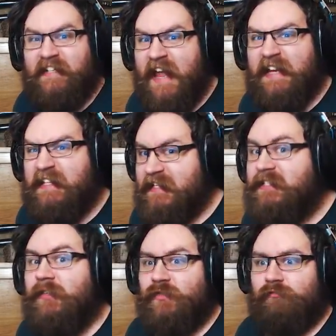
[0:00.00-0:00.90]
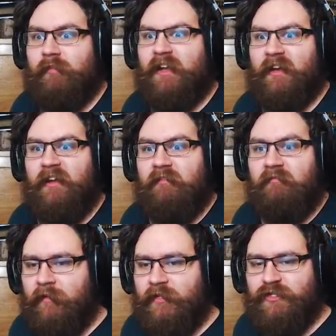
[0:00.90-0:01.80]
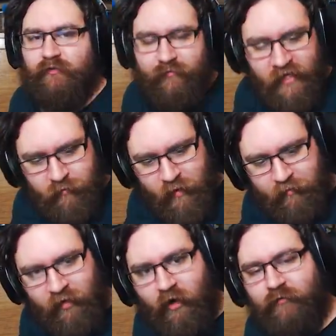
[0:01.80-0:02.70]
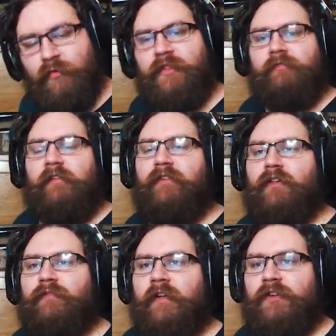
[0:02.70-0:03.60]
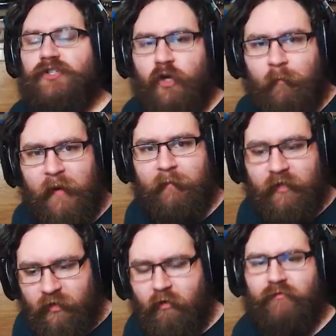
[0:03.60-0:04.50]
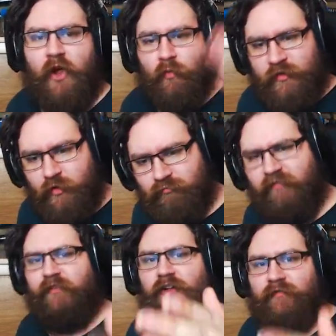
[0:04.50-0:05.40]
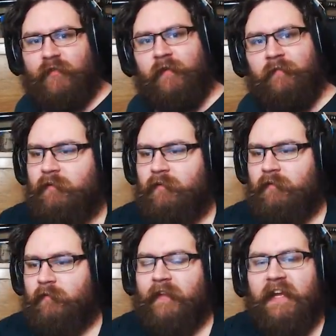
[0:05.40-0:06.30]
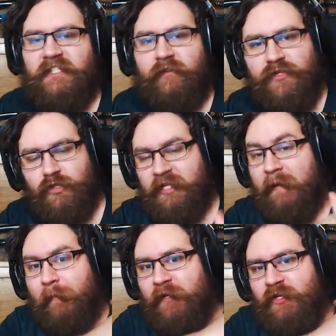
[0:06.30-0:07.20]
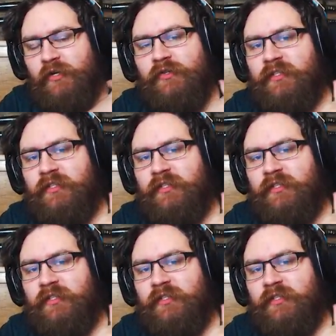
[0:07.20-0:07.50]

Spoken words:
any distance, really. So finish people off with your revolver. Show people love with your revolver. The next official tip, use the